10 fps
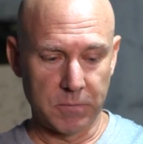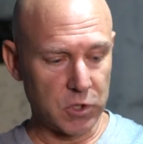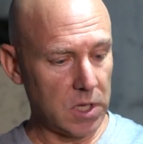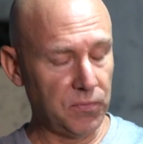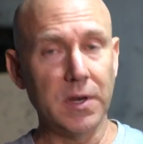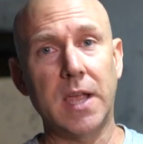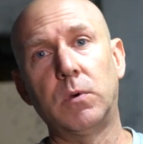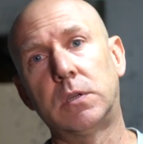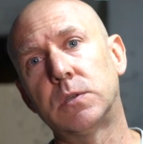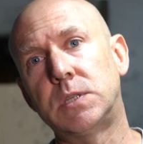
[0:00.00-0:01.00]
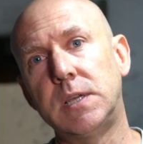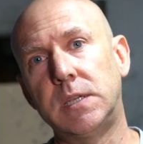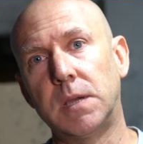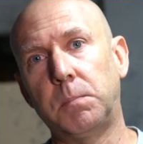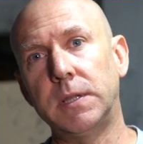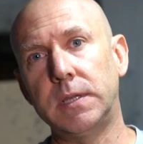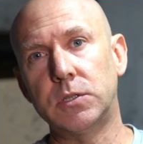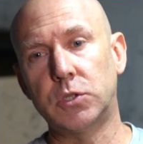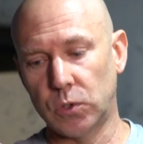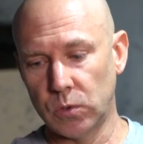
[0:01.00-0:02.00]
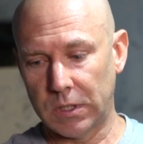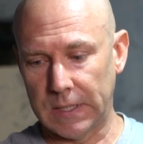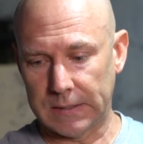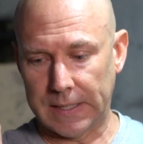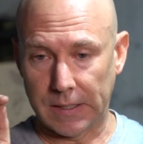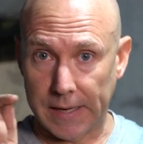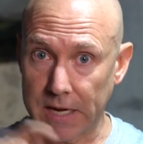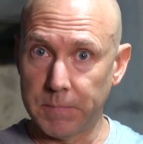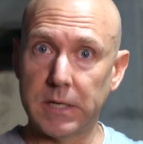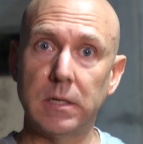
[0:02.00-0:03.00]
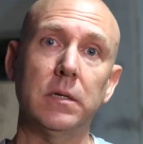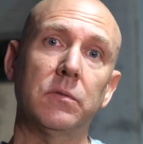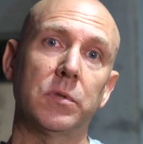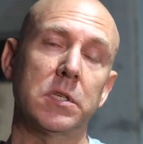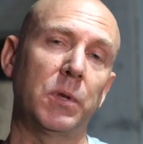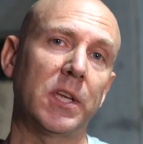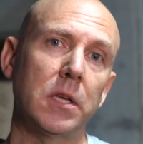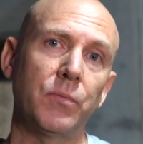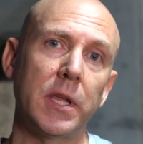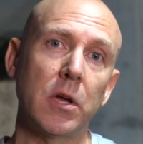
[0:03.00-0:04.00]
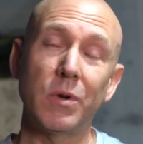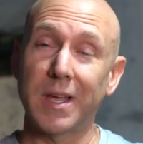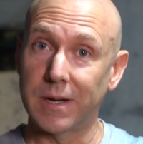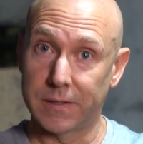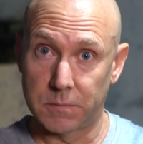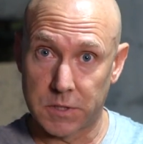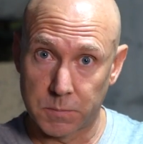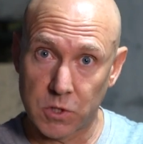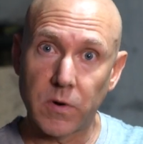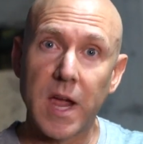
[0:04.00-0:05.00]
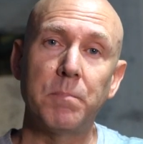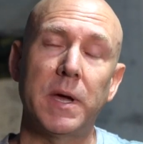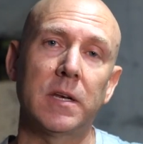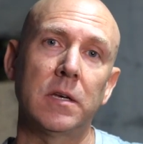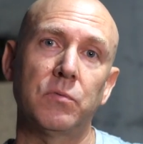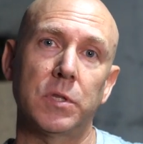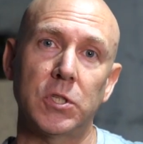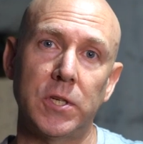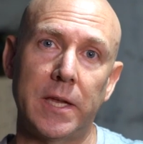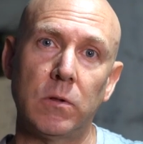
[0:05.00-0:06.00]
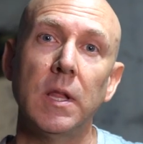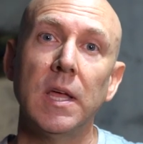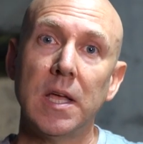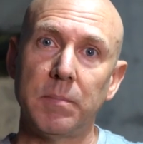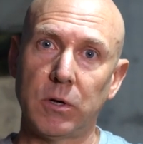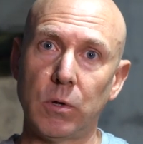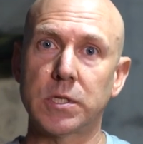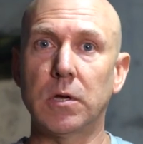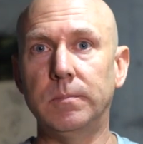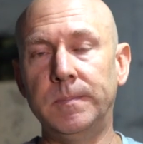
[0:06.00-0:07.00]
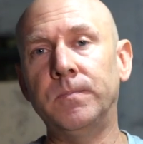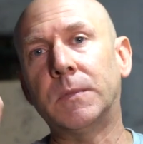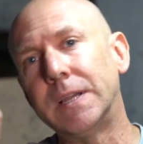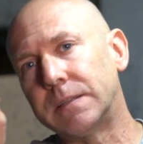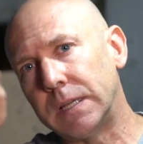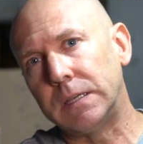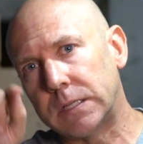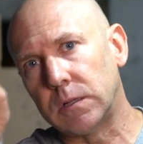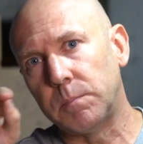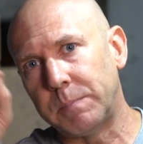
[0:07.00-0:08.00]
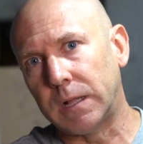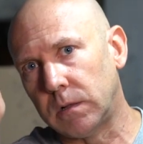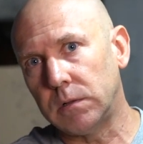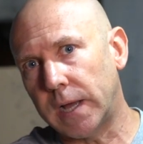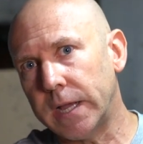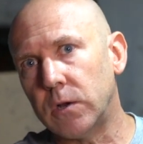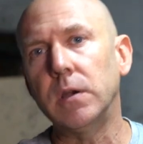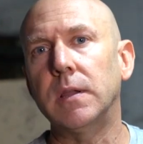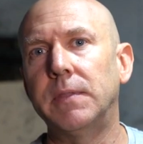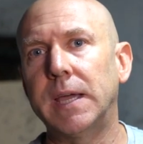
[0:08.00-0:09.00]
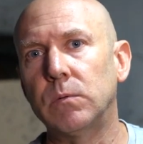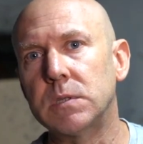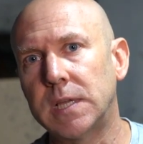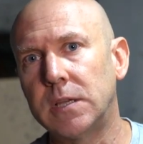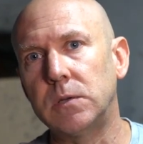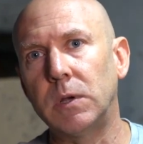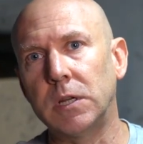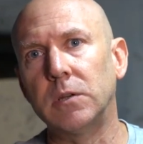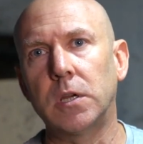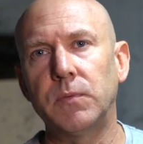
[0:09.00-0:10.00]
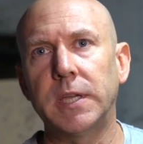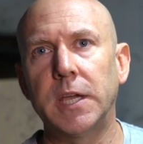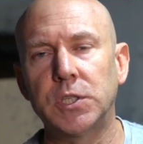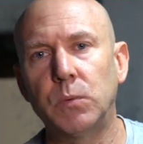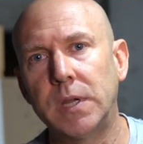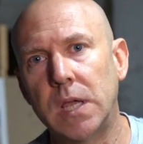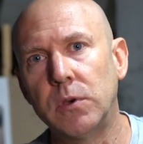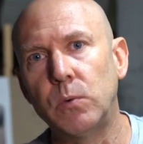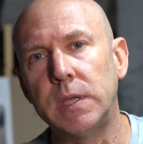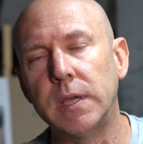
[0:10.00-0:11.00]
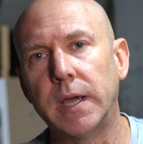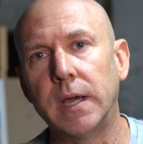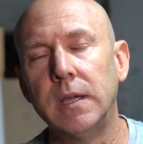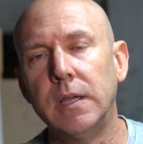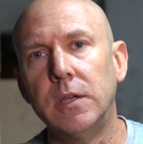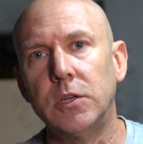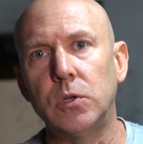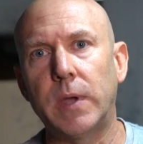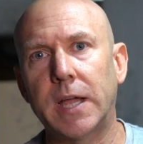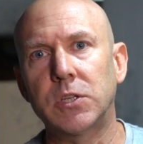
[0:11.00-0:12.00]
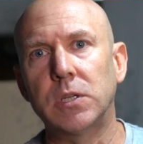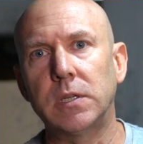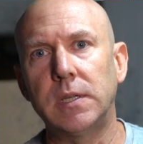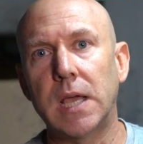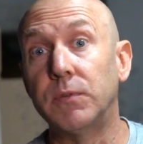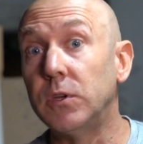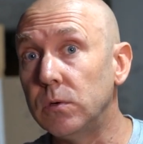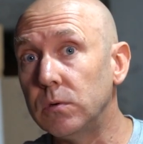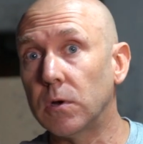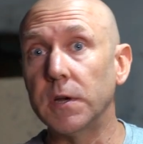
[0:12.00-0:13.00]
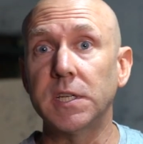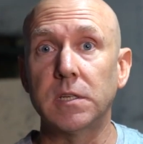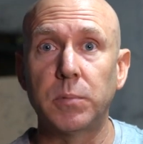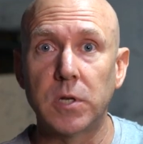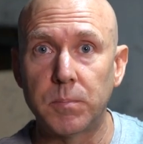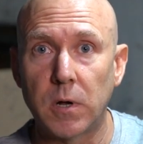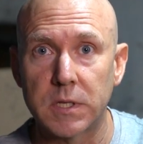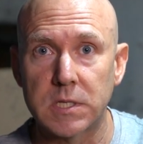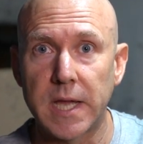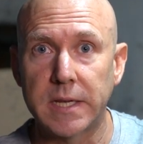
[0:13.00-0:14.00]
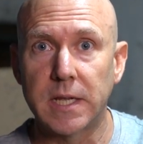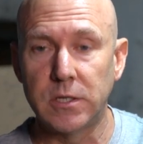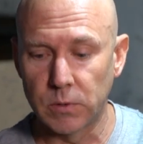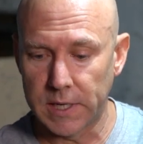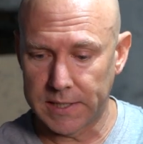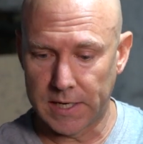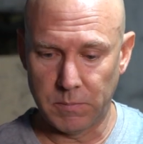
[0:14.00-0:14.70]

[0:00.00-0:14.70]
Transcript: So if you like what you're seeing here, please do click that like button for this particular video, click the subscribe button for the channel, but also click the little bell icon, and that will send you a little notification whenever we do actually have a new content put up on the site, and you'll get that